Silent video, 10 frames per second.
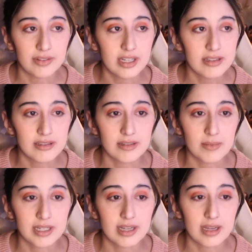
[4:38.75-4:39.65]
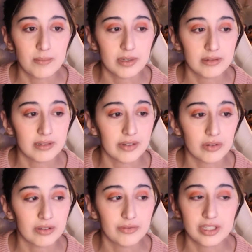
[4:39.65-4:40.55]
Evanescence in my time, but
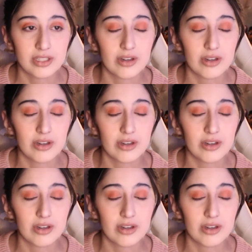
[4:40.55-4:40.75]
never Infinite